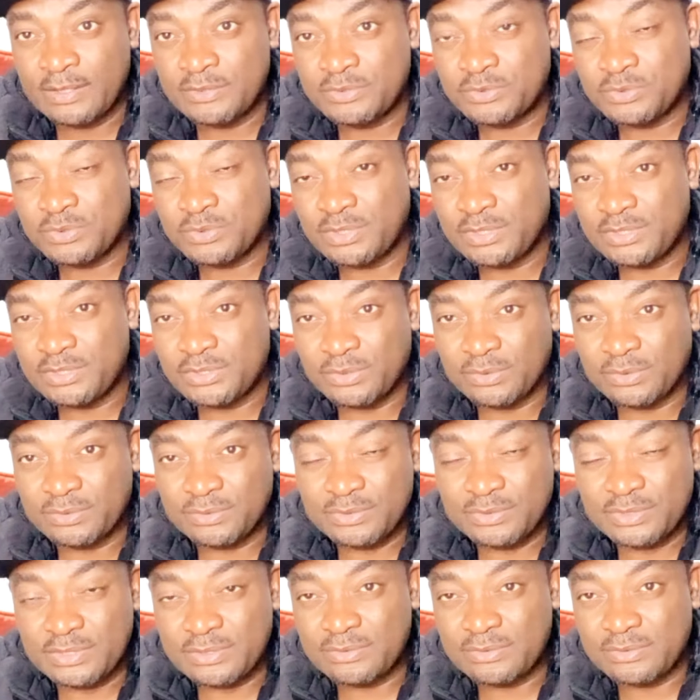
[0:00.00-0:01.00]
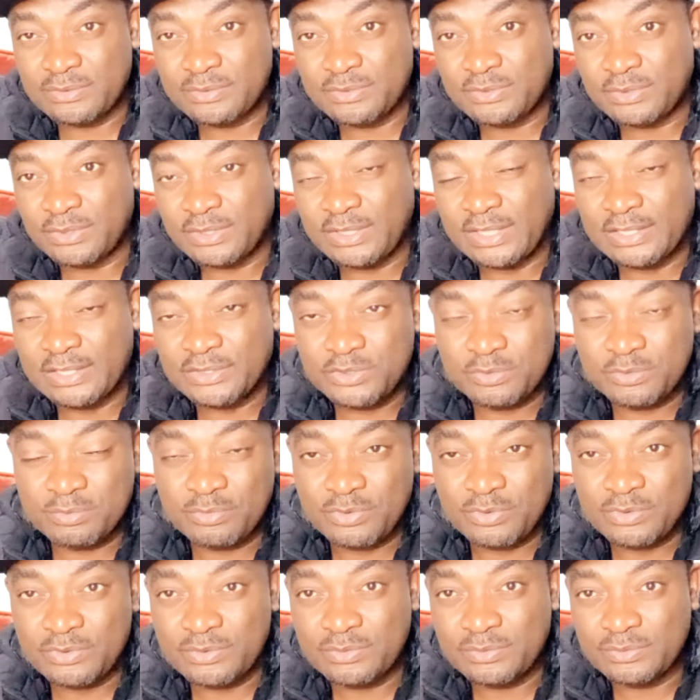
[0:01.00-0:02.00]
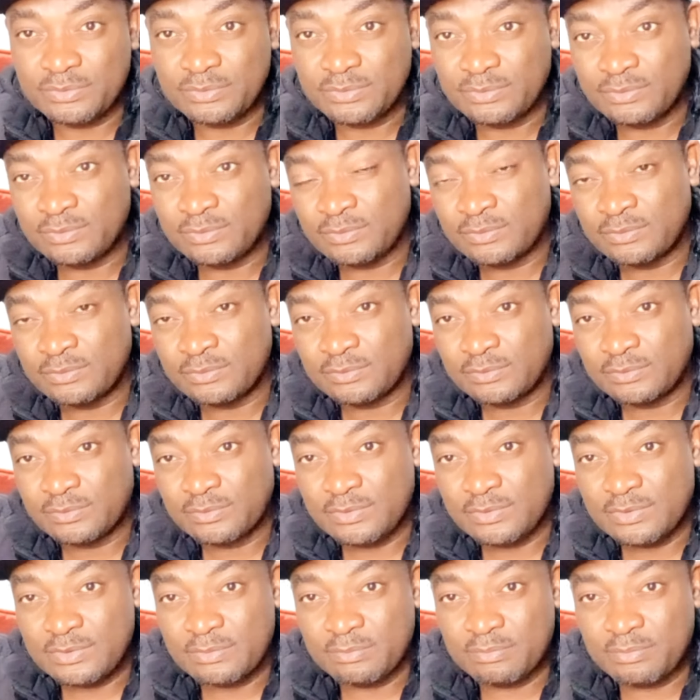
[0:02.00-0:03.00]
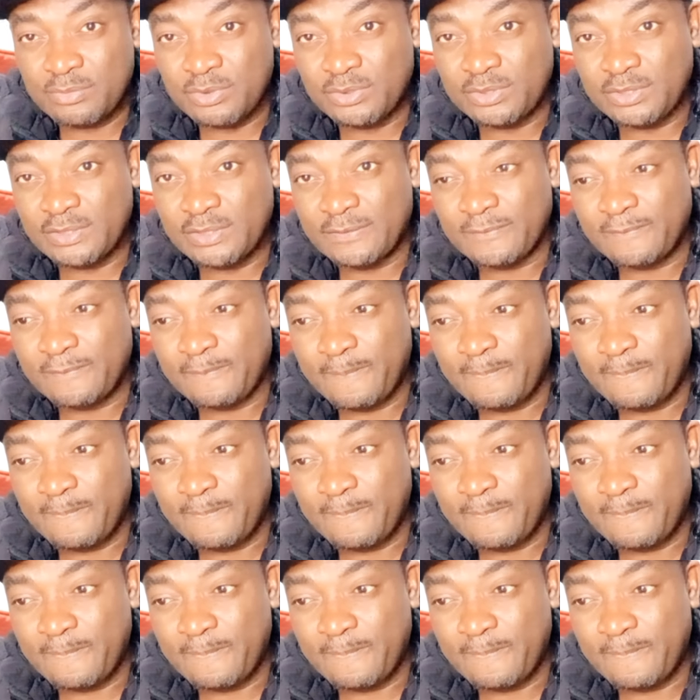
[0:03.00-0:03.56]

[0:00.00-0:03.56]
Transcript: Today, Sunday and tomorrow, Monday.